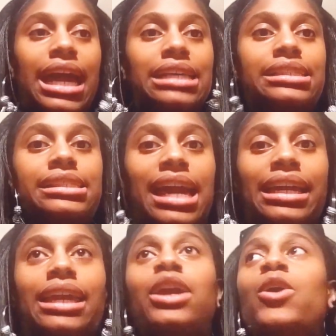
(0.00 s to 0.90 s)
last
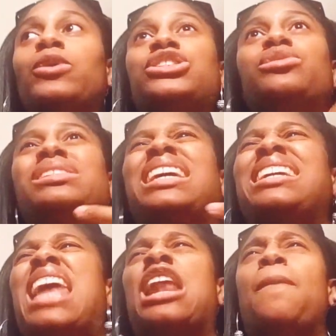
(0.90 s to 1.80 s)
second when she was
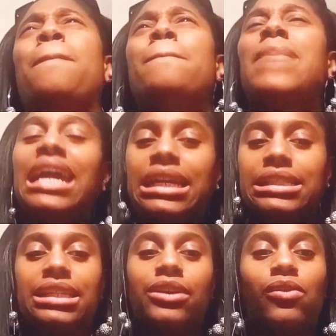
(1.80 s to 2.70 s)
hitting that
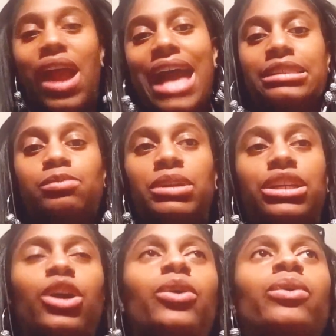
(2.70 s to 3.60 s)
amazing raspy
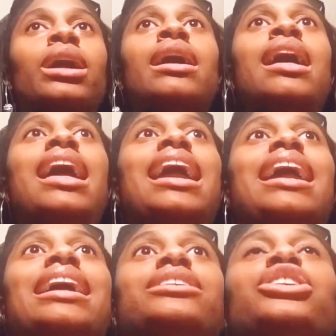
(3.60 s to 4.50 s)
note.
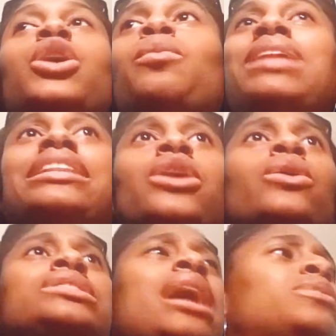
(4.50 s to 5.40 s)
And, you know, Blake the
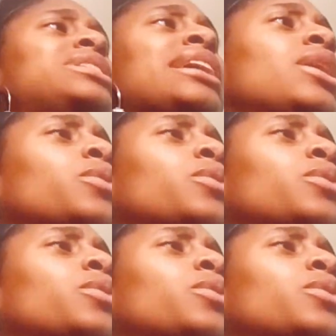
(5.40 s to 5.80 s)
whole time was like,